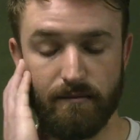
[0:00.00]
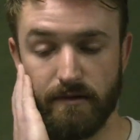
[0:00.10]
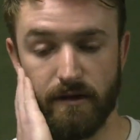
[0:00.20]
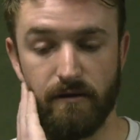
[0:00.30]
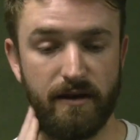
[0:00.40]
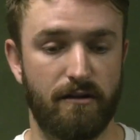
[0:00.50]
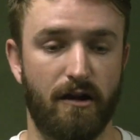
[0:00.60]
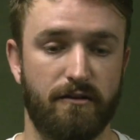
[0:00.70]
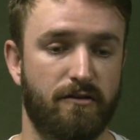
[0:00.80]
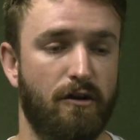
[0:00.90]
You know, getting
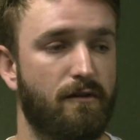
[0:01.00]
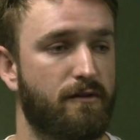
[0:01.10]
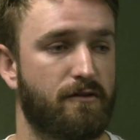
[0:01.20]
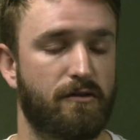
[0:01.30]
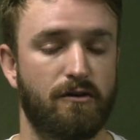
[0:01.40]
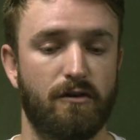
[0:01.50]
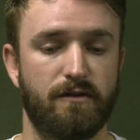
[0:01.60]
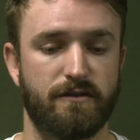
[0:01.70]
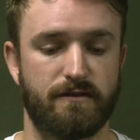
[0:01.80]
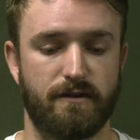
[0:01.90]
caused turnovers or
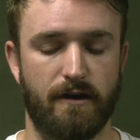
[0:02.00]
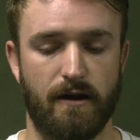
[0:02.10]
turnovers.